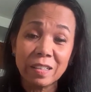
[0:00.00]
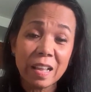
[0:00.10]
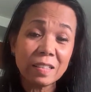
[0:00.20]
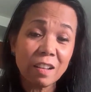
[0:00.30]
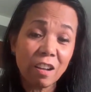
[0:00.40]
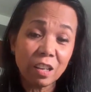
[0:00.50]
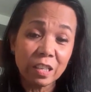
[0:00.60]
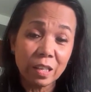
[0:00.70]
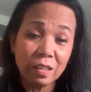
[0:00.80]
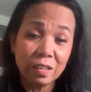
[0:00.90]
That's not
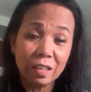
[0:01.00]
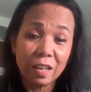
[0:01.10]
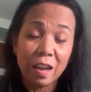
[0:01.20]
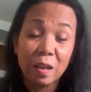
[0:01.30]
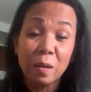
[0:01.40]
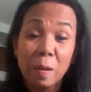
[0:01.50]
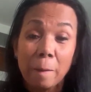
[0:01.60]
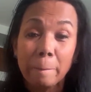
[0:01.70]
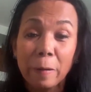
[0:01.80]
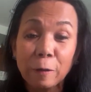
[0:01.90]
good.
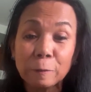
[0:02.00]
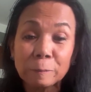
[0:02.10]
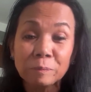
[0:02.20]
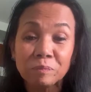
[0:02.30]
Okay.